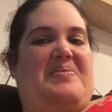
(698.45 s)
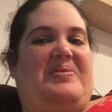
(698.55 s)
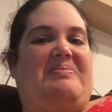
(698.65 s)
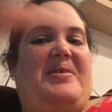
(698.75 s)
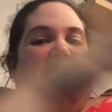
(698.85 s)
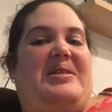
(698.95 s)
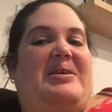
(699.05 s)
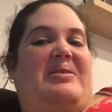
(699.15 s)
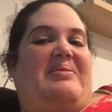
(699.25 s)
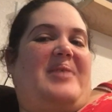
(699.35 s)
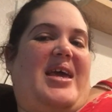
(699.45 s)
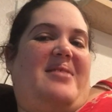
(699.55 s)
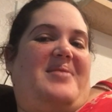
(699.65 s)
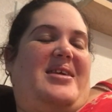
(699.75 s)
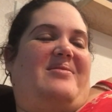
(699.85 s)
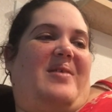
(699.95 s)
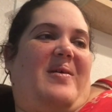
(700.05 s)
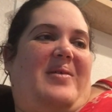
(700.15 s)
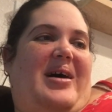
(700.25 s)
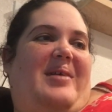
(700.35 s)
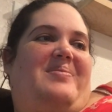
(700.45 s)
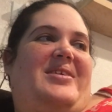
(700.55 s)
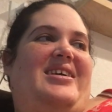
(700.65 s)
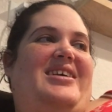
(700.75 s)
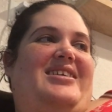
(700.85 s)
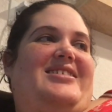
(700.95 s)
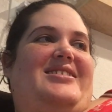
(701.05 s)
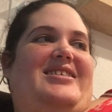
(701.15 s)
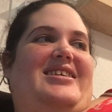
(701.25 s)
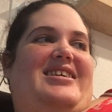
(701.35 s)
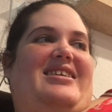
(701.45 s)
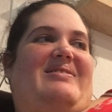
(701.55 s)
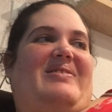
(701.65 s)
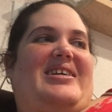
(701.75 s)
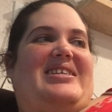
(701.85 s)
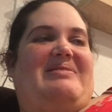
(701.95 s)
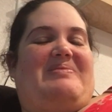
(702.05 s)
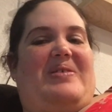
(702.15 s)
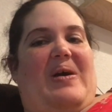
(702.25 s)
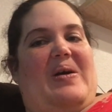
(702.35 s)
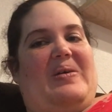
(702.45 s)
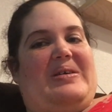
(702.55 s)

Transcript: little baby grow up and watch him grow.